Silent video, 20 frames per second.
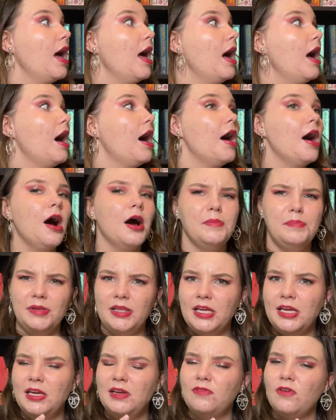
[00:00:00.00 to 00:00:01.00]
I
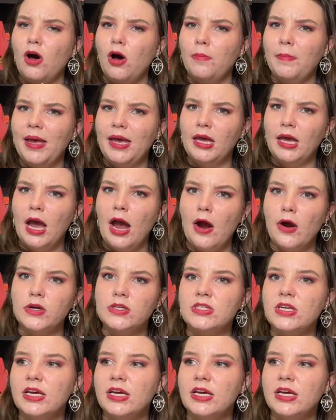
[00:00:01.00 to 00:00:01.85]
believe our main character